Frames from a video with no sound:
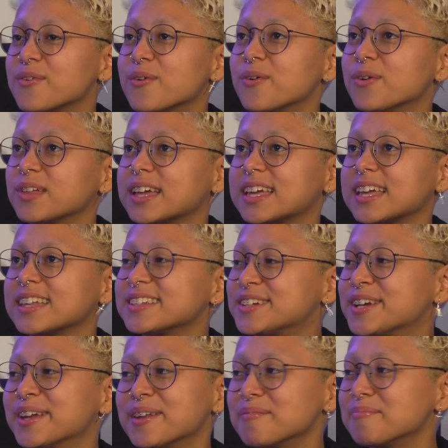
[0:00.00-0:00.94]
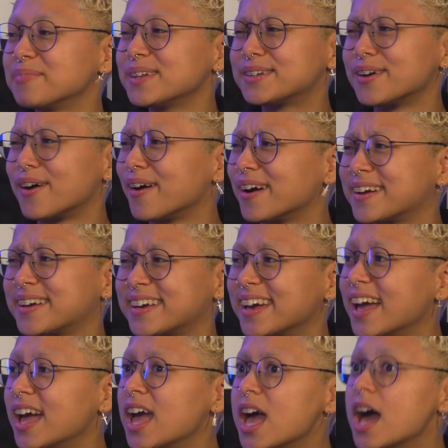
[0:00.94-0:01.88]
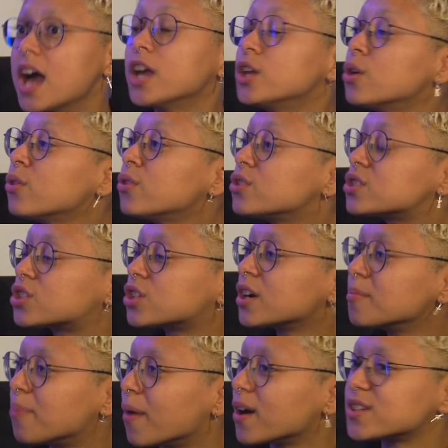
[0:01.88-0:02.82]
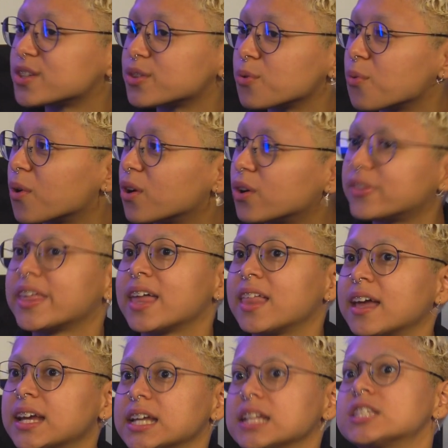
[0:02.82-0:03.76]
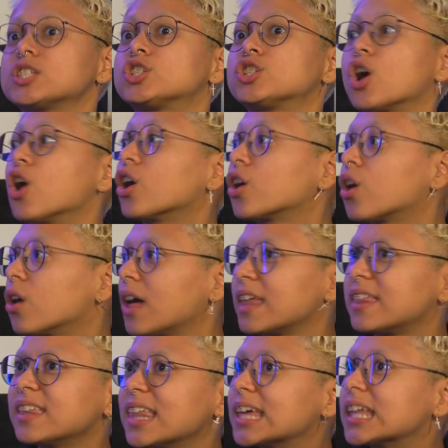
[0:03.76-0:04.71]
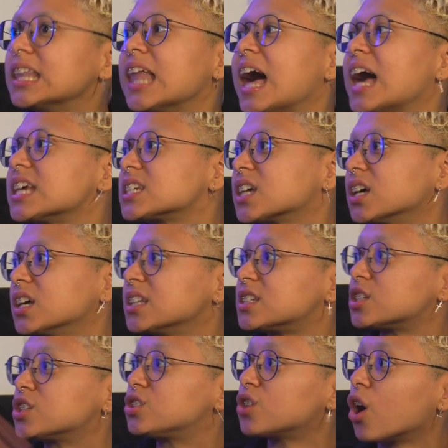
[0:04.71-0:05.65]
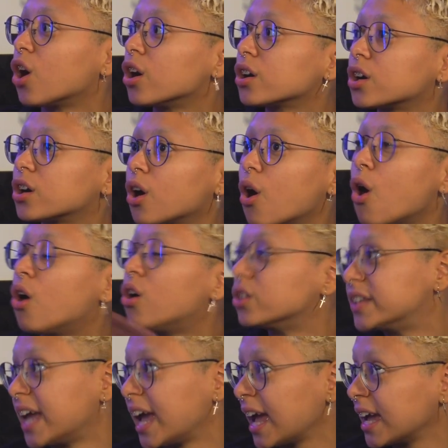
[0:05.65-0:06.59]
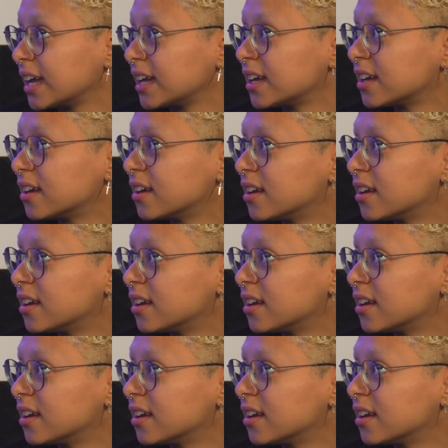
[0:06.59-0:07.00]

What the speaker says: cool. Like it shouldn't be dark. You know, there's certain parts of the world that like it's dark. I think like Alaska, it's dark all day.